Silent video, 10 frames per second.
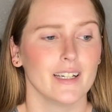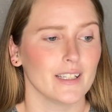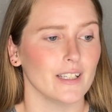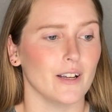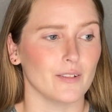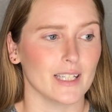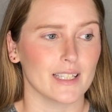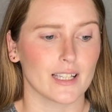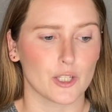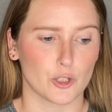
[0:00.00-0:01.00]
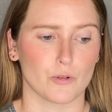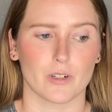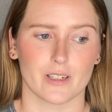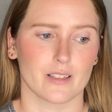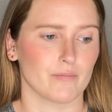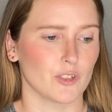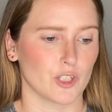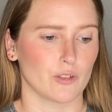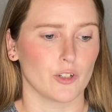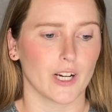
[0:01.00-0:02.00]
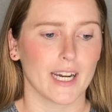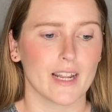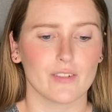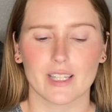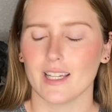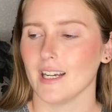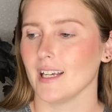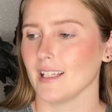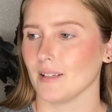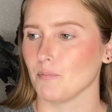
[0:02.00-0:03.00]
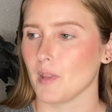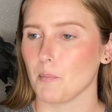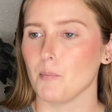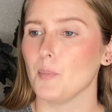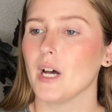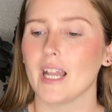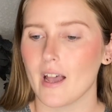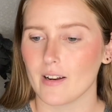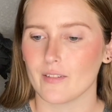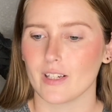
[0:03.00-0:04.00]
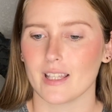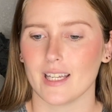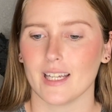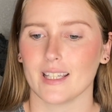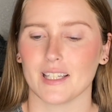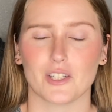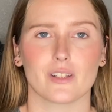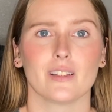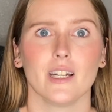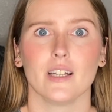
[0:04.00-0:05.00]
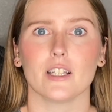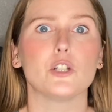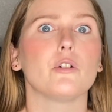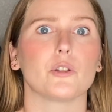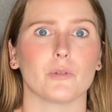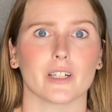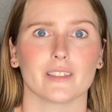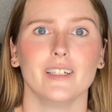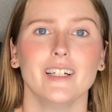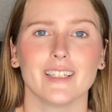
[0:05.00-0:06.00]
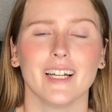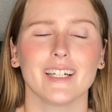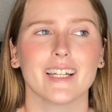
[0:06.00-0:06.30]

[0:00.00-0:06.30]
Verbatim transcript: you know, these stores just create everything, they, they put out everything, they just, they do all the work. Like,